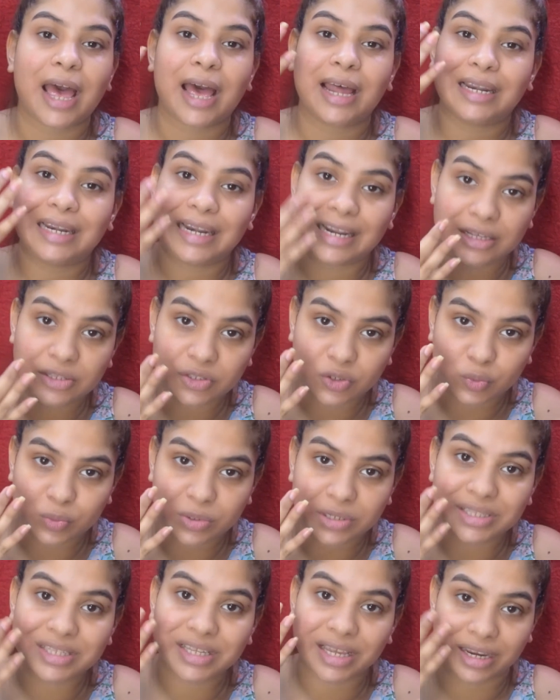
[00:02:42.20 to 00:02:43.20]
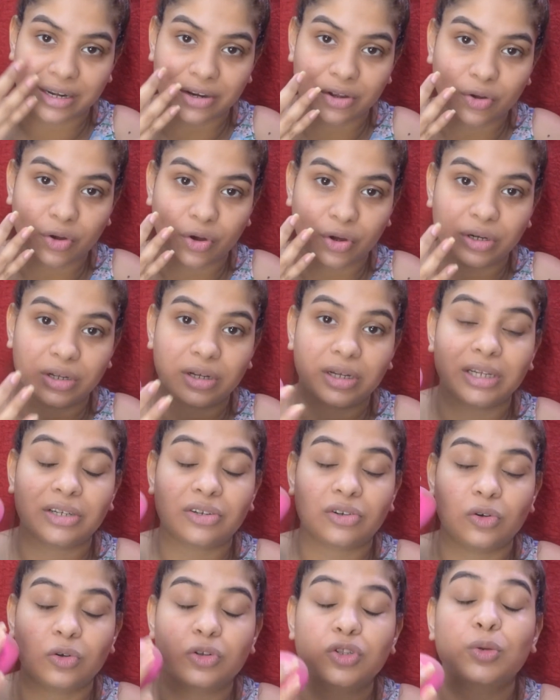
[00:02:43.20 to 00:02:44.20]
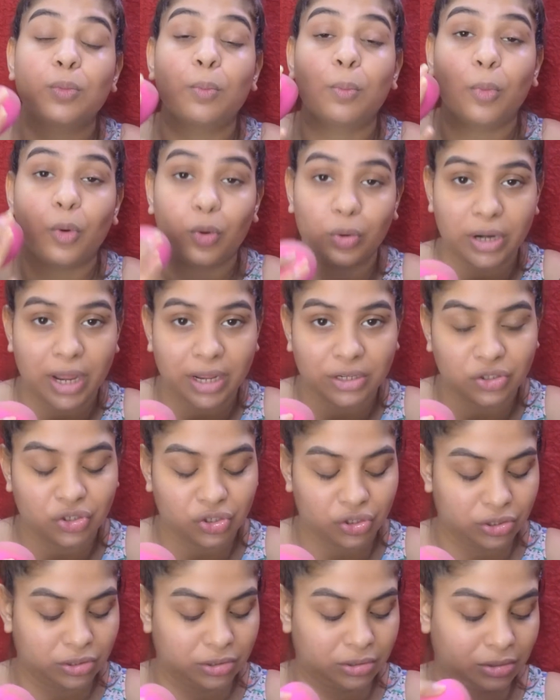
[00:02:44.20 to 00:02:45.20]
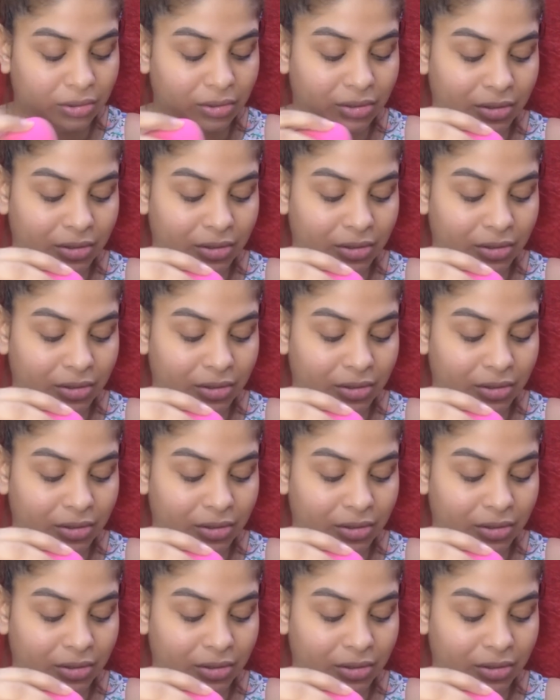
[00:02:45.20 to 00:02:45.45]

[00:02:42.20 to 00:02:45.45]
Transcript: and less towards the inner corner, it looks more natural.